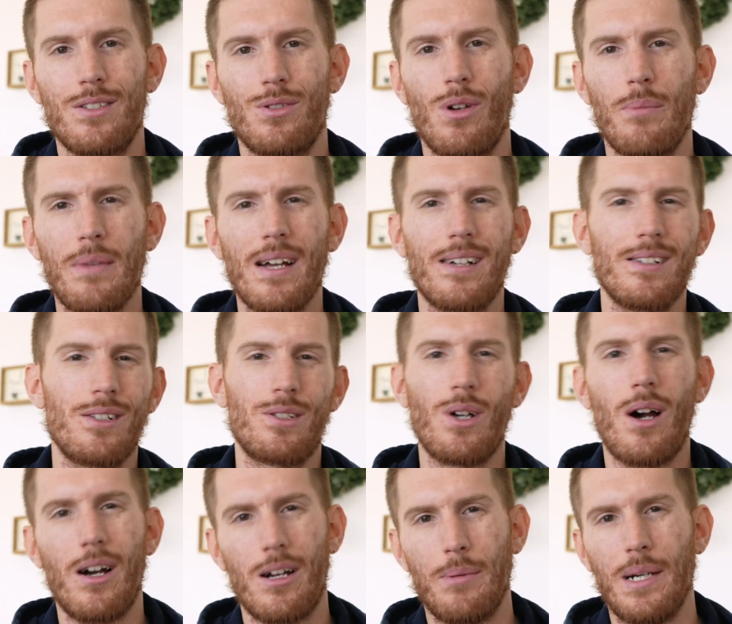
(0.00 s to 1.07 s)
So I'm not going to
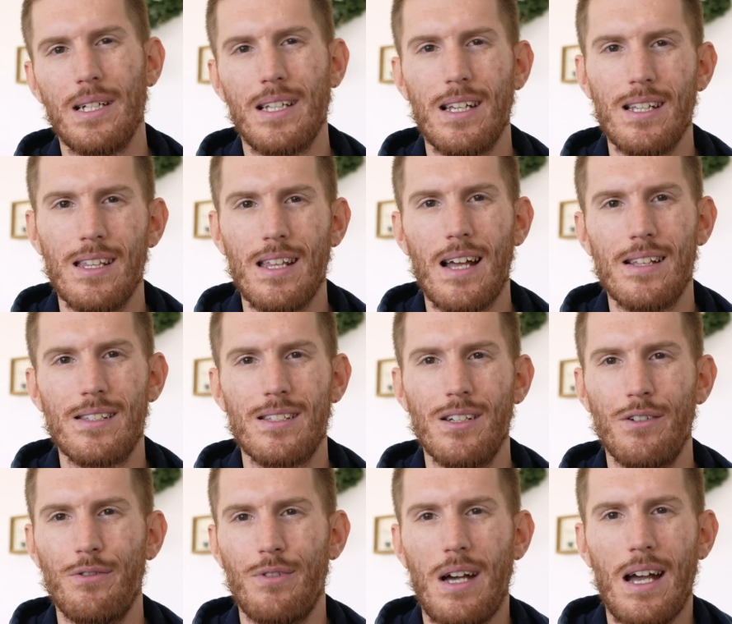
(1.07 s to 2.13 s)
talk about any of that stuff.